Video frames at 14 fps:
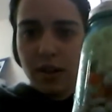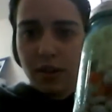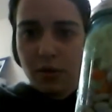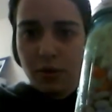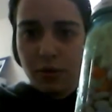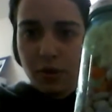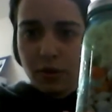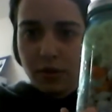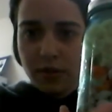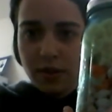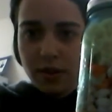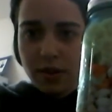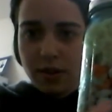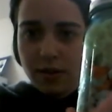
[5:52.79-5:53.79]
I don't know if you can
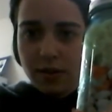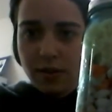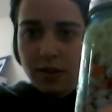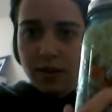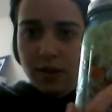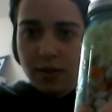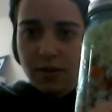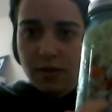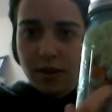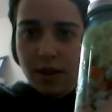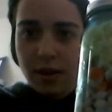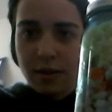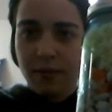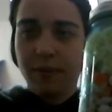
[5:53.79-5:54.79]
see?
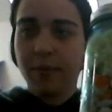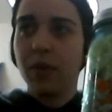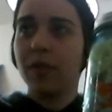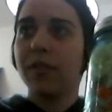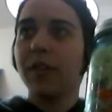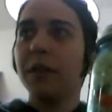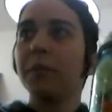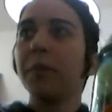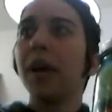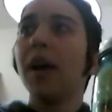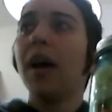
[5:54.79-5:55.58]
Yeah, you can see them.